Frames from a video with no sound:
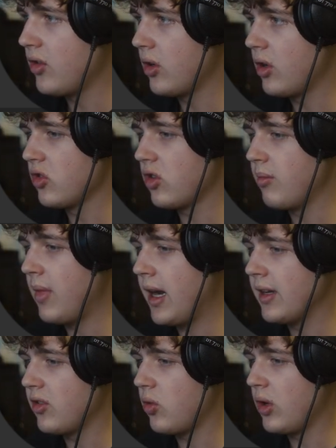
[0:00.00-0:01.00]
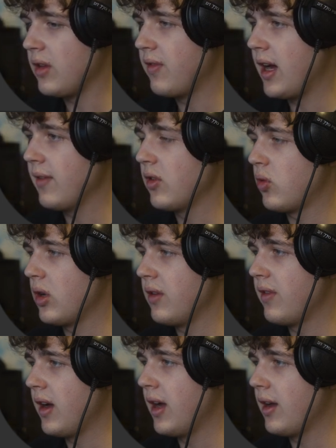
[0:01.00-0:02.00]
So it goes from minus 25 to
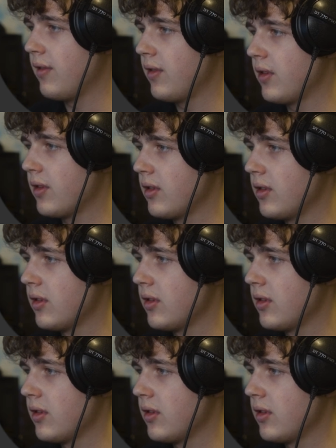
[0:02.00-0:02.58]
25.